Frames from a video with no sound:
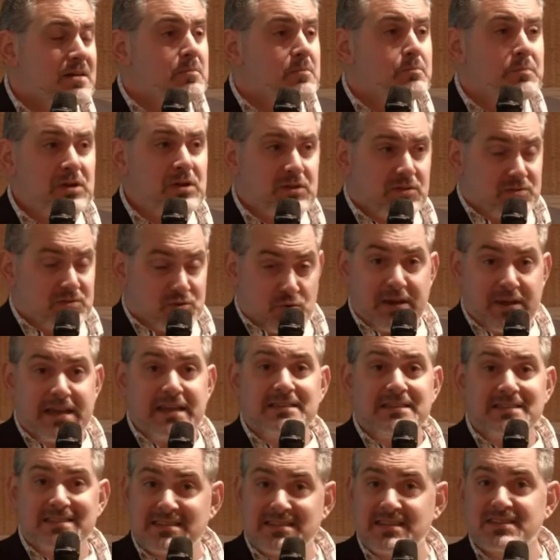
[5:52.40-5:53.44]

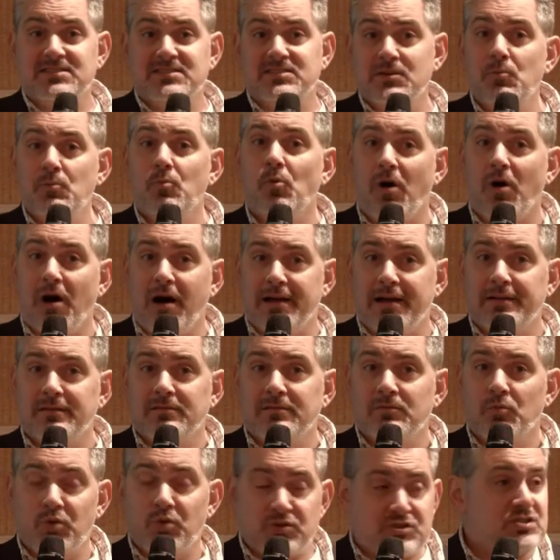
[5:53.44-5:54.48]
between system one,
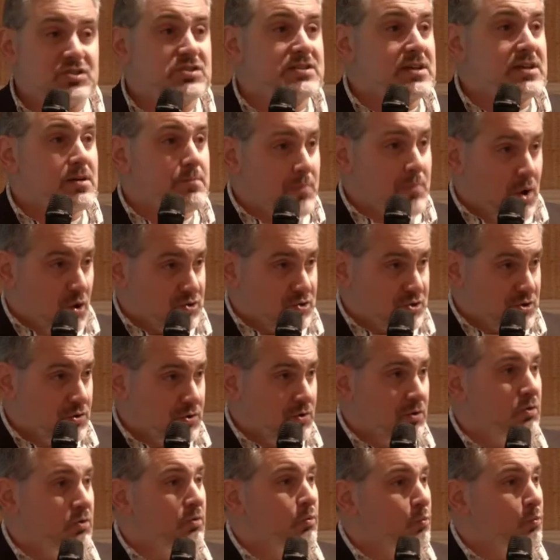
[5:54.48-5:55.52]
which is the
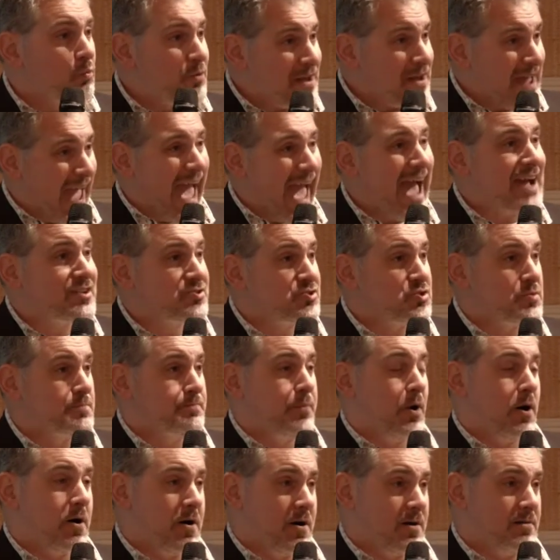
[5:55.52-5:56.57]
emotional reaction
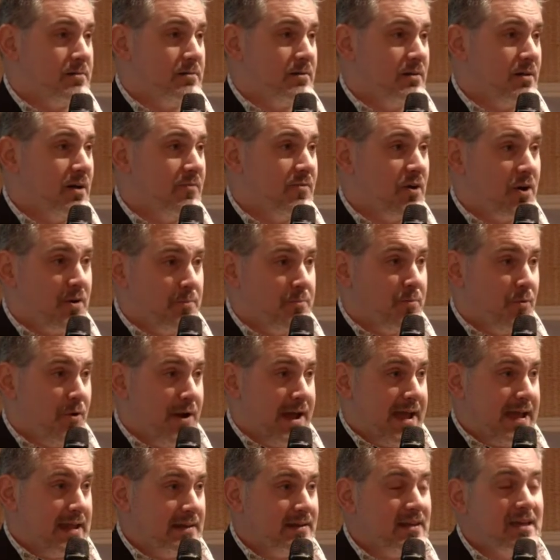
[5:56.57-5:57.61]
part of our
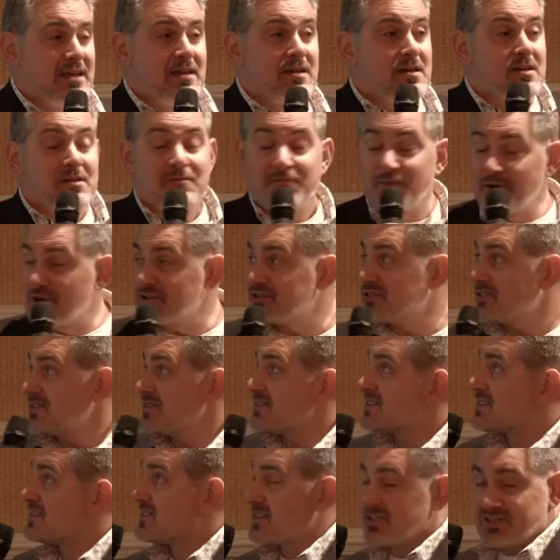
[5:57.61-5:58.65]
brain,
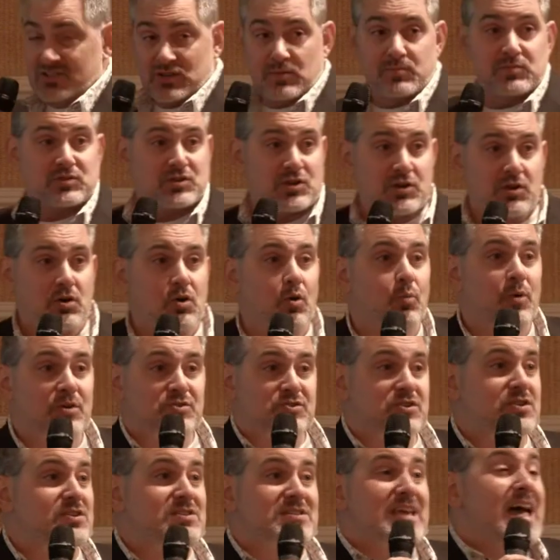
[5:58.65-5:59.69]
versus system two,
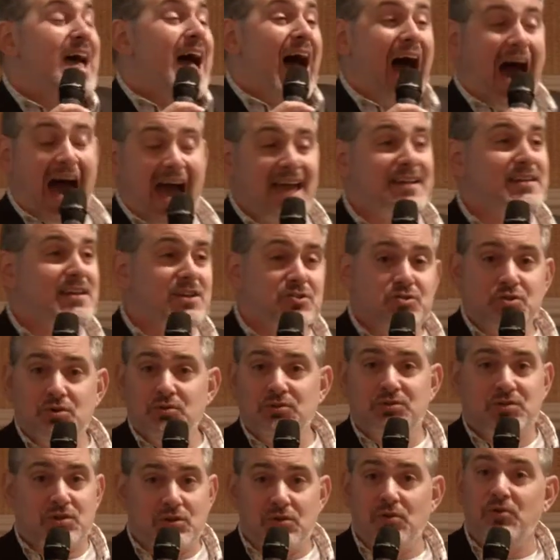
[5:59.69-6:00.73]
which is I need you
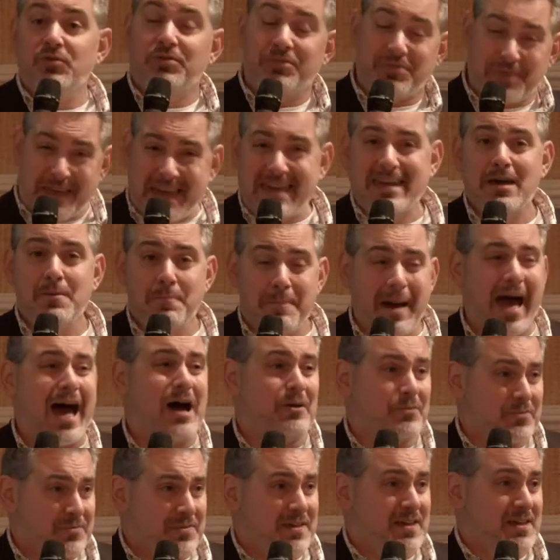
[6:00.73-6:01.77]
to think
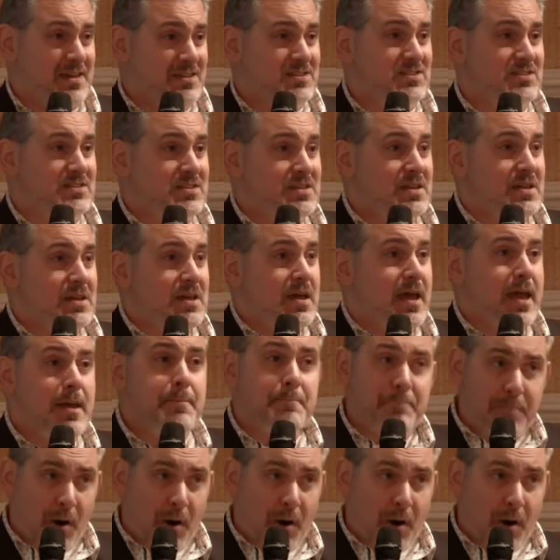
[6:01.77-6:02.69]
about this and